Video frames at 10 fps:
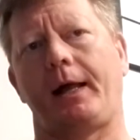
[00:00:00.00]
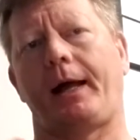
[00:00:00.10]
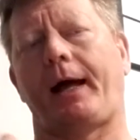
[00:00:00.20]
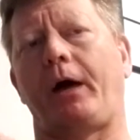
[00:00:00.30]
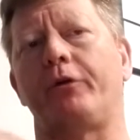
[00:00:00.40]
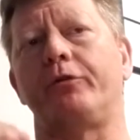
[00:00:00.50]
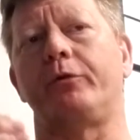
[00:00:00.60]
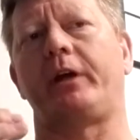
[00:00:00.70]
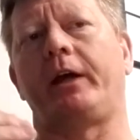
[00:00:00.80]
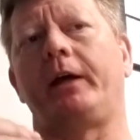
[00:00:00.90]
how you
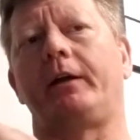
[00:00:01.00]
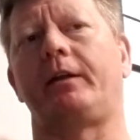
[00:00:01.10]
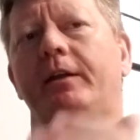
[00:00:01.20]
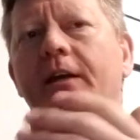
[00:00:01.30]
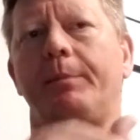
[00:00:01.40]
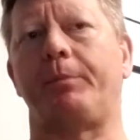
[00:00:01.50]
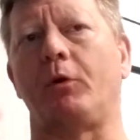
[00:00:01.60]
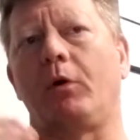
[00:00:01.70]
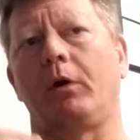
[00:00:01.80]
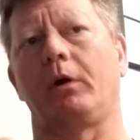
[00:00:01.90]
can keep
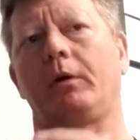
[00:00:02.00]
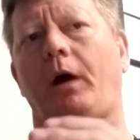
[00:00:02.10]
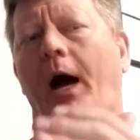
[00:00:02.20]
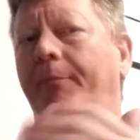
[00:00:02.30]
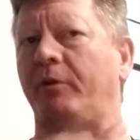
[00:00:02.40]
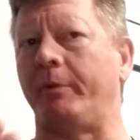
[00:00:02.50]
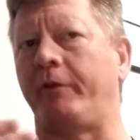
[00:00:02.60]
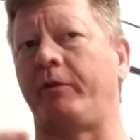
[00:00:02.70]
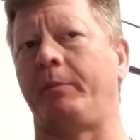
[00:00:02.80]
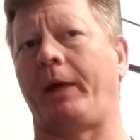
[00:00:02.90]
your
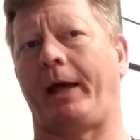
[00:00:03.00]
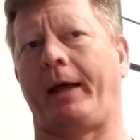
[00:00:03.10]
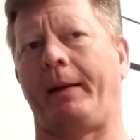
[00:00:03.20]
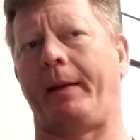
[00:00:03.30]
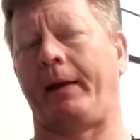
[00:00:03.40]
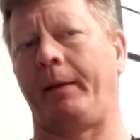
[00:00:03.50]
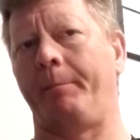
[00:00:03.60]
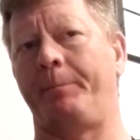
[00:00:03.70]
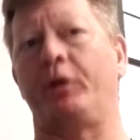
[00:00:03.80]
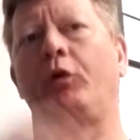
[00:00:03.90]
optimism and
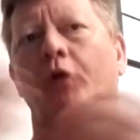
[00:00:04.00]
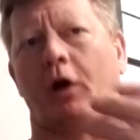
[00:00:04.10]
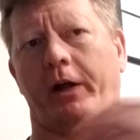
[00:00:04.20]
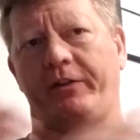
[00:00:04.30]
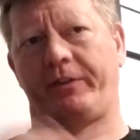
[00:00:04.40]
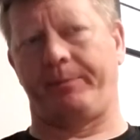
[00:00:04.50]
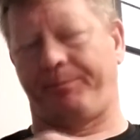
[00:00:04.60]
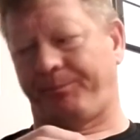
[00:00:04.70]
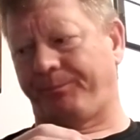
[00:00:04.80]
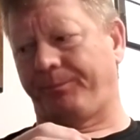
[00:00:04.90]
build on it.
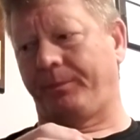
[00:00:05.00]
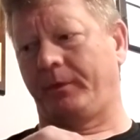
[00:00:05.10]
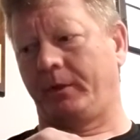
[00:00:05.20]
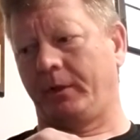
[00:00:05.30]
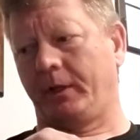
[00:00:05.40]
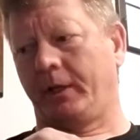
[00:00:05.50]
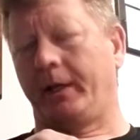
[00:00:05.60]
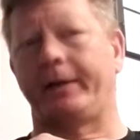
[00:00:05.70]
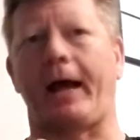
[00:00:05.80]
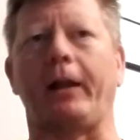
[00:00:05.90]

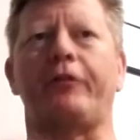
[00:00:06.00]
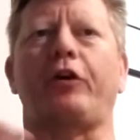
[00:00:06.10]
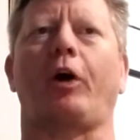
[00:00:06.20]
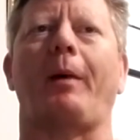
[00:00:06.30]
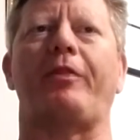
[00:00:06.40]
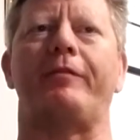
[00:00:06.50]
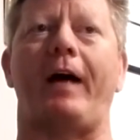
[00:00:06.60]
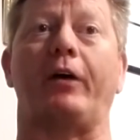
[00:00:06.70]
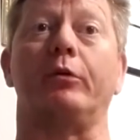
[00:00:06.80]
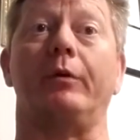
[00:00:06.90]
Now let's talk about the
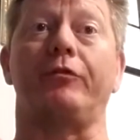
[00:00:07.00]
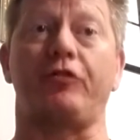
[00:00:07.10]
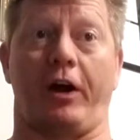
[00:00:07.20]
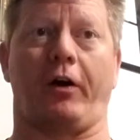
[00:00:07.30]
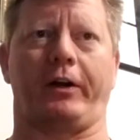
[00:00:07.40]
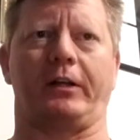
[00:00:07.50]
value of charity.